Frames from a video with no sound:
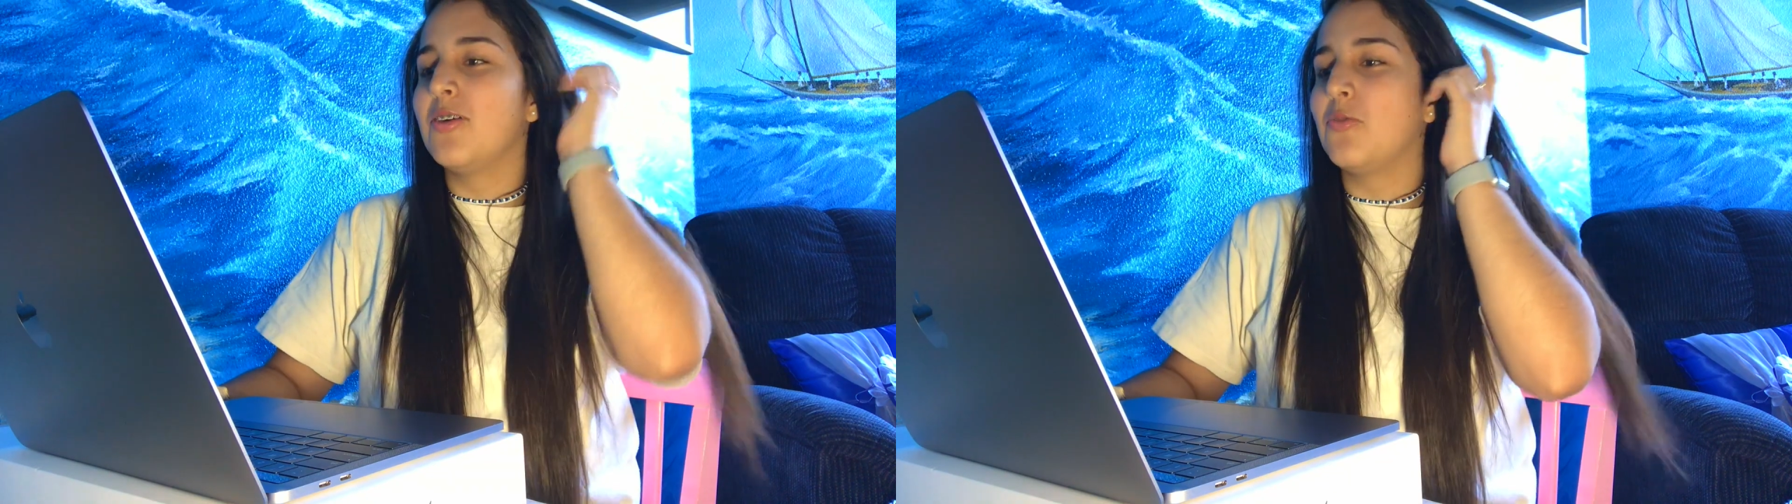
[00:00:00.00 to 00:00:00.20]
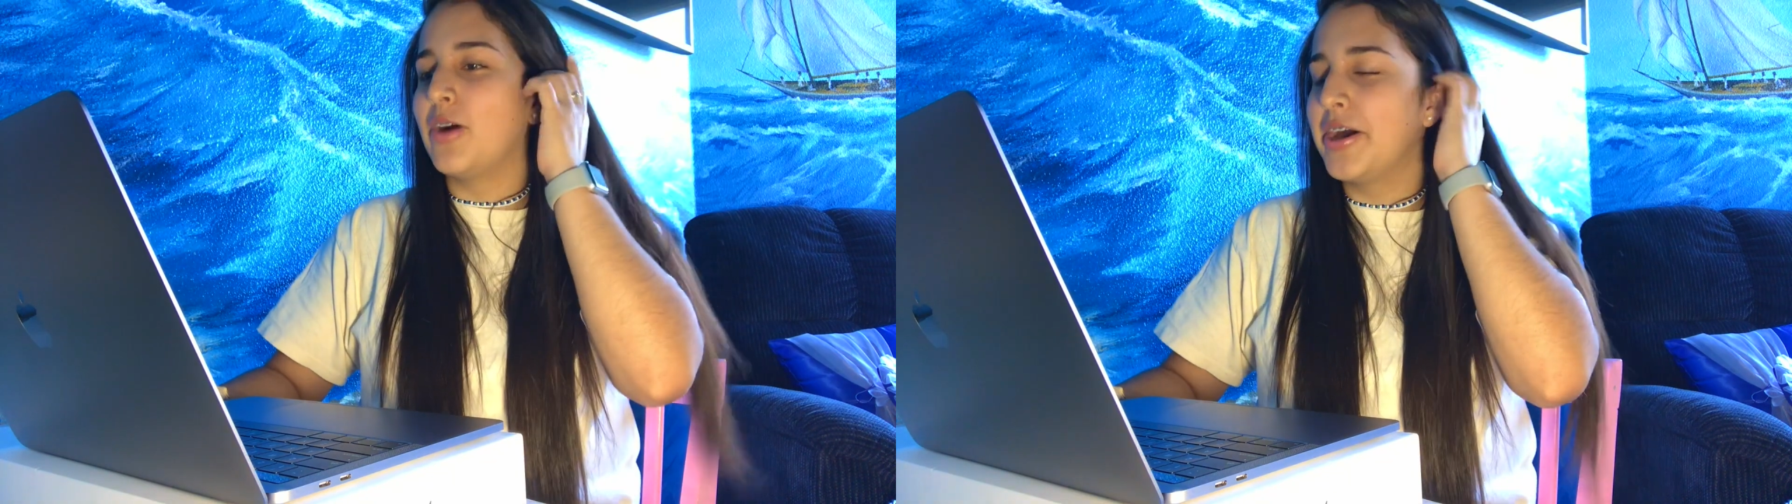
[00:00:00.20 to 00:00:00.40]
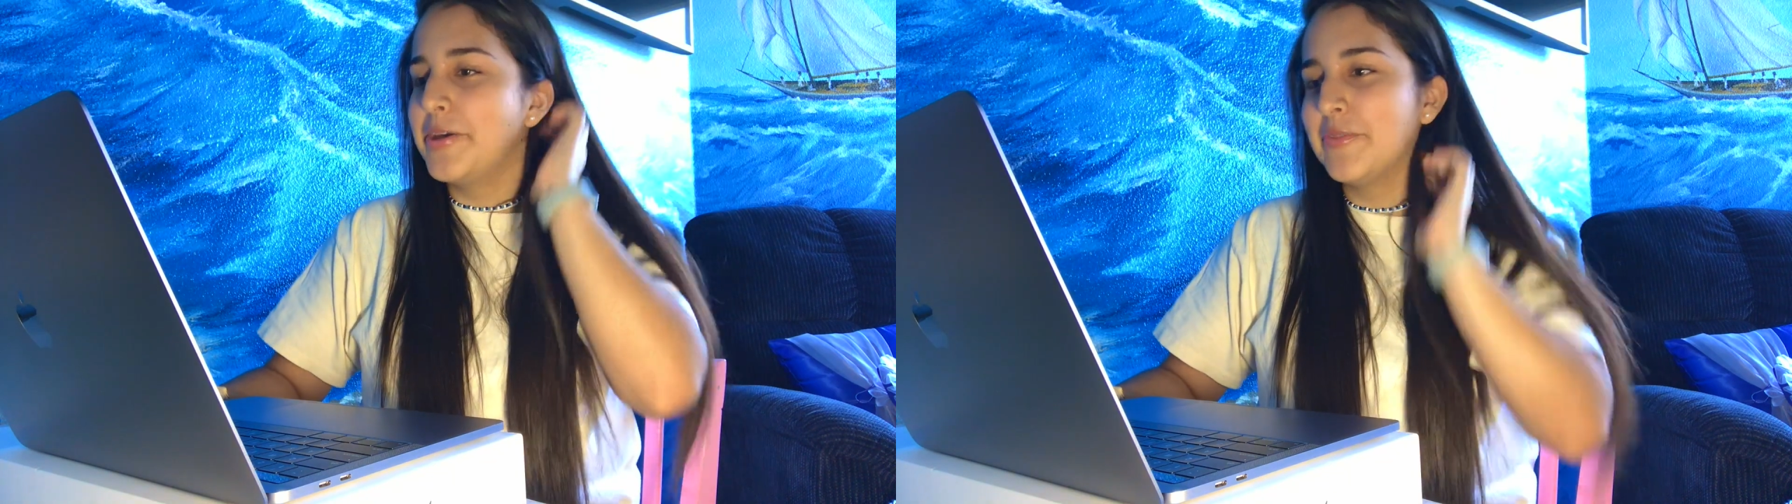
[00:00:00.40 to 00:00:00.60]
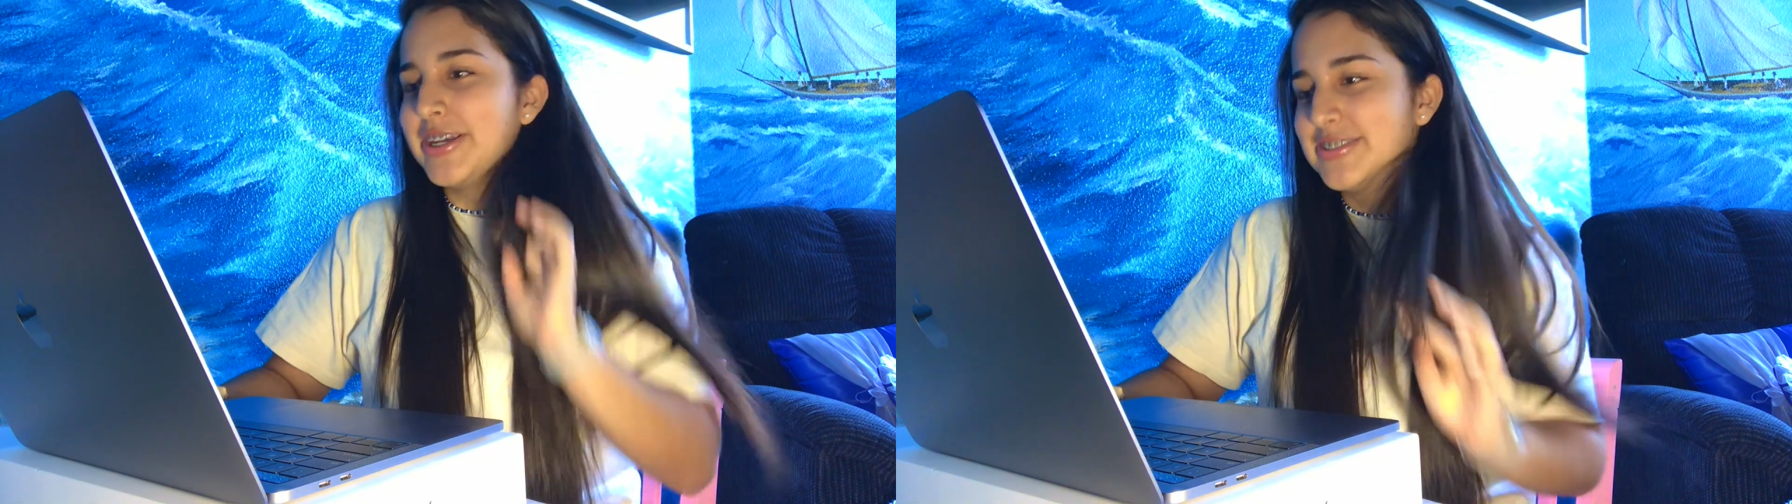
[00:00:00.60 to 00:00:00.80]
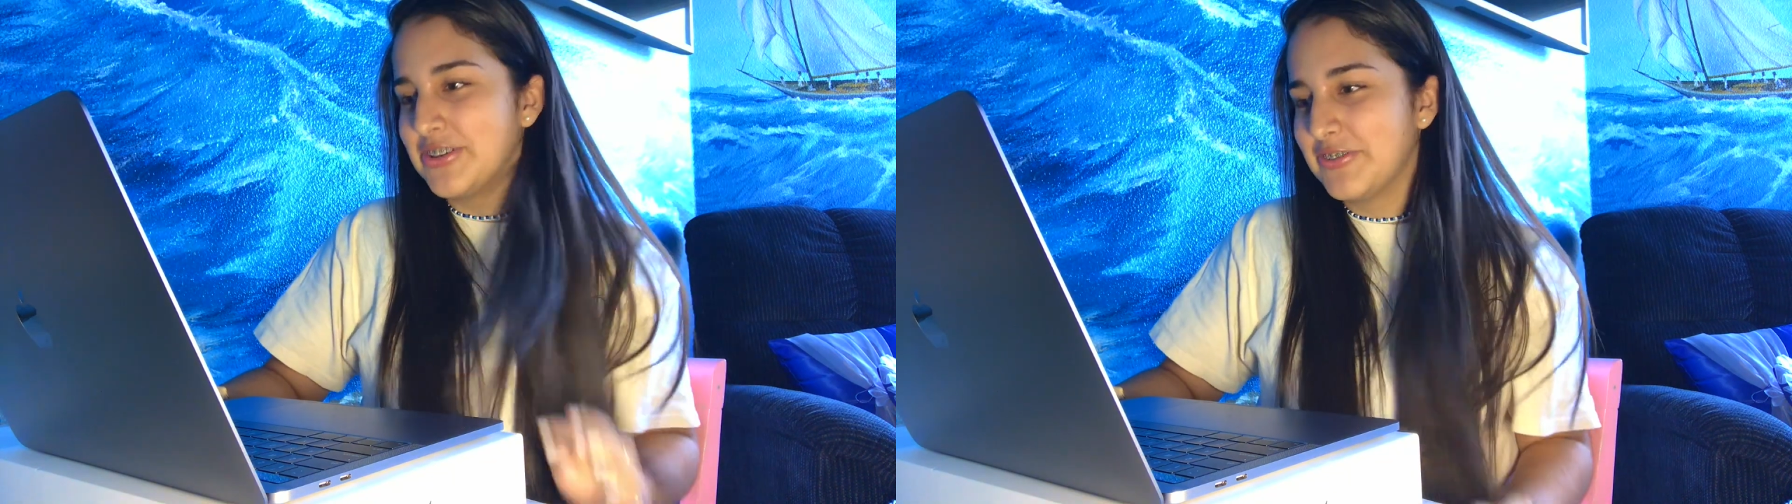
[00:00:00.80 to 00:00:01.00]
Why am
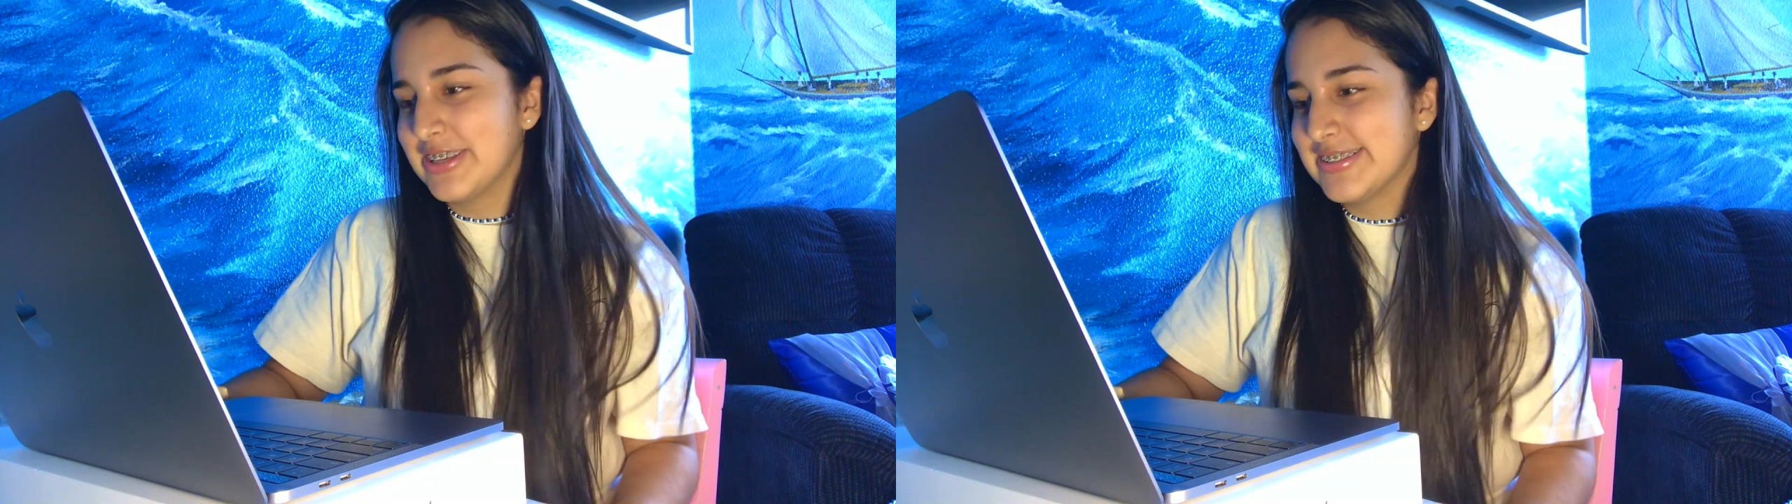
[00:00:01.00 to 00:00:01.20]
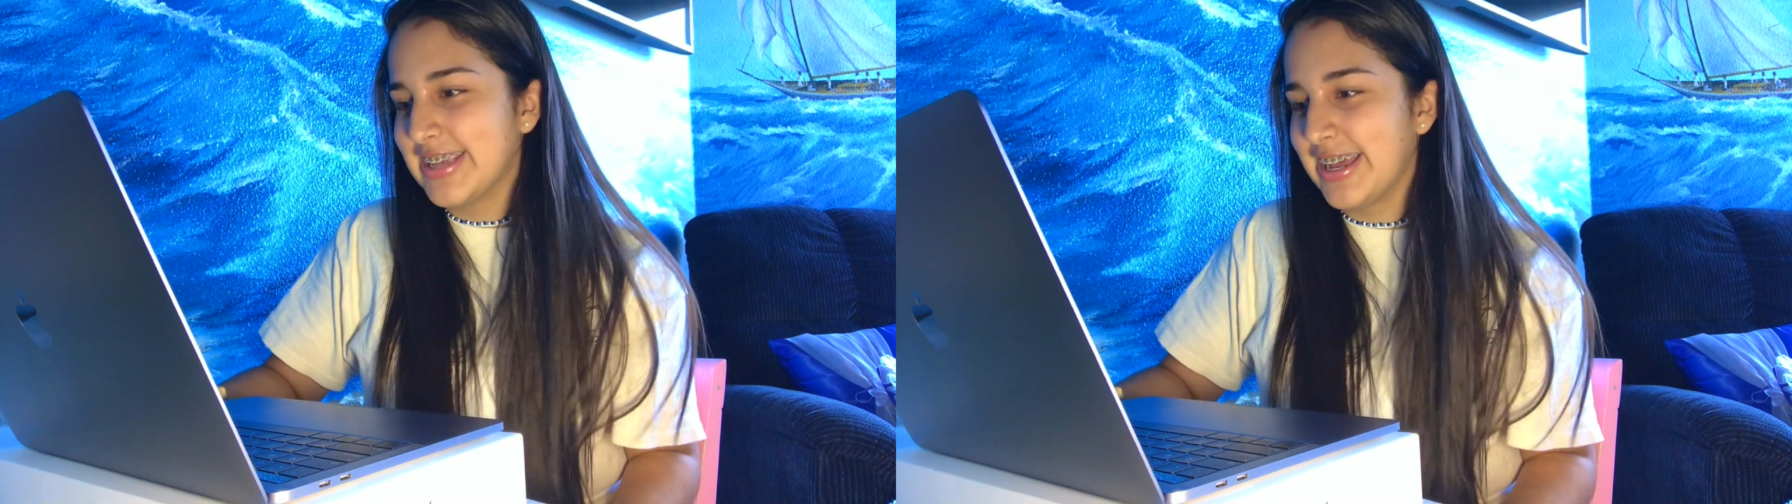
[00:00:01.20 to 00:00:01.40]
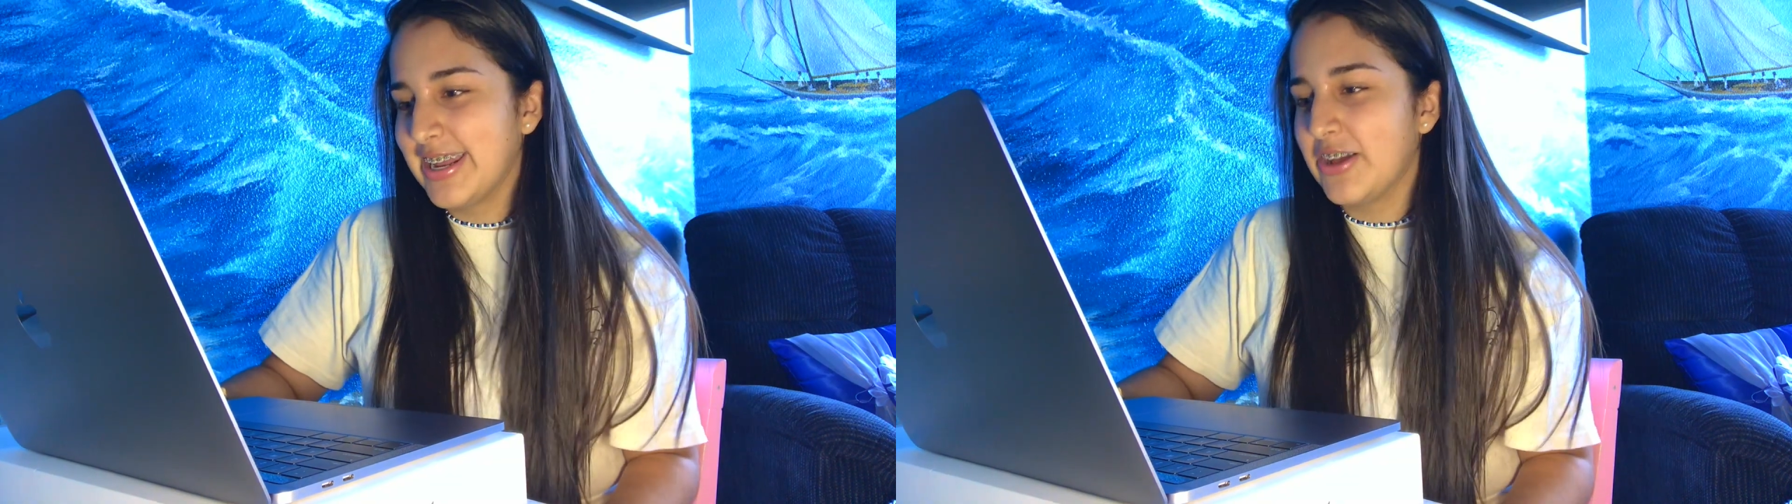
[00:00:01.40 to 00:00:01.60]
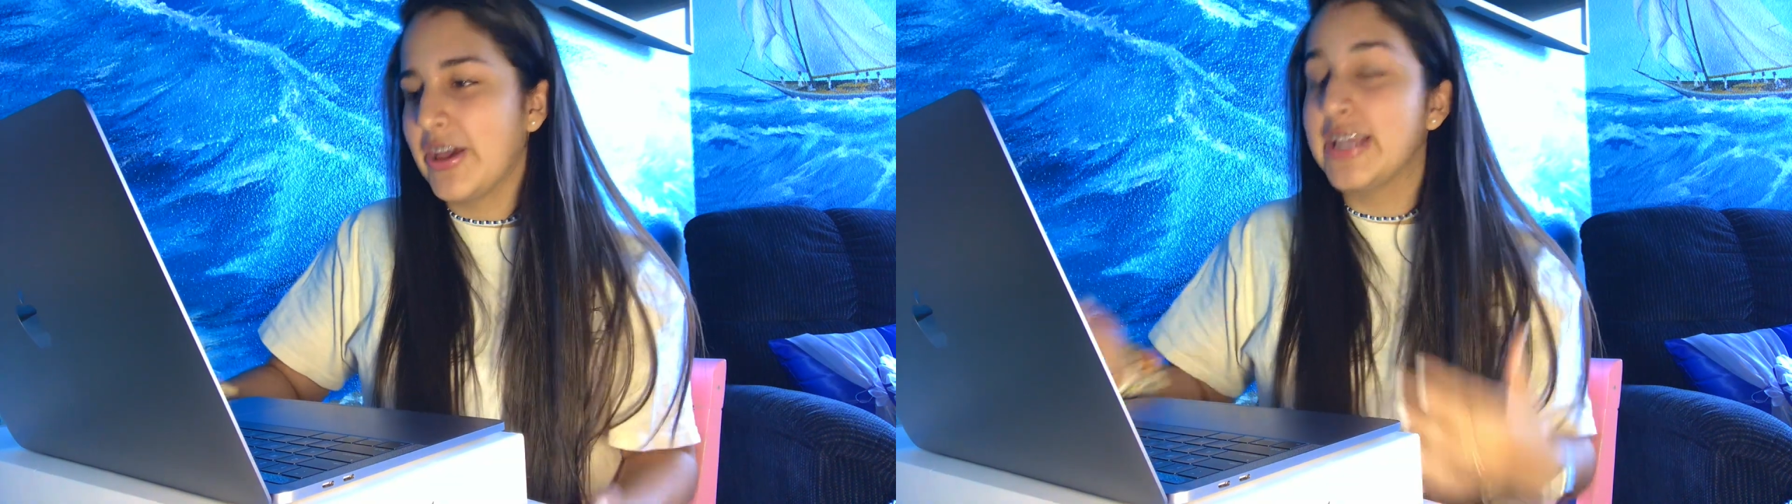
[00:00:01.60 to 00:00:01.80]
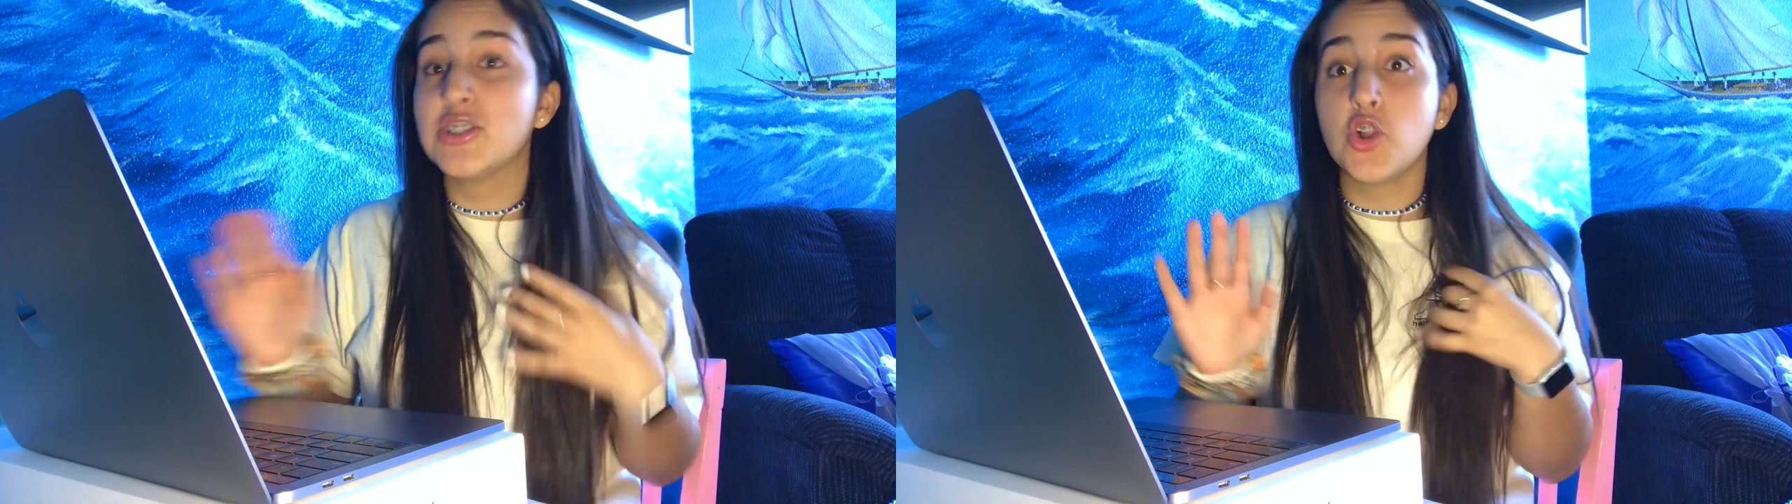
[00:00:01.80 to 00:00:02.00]
I so excited? Okay, it's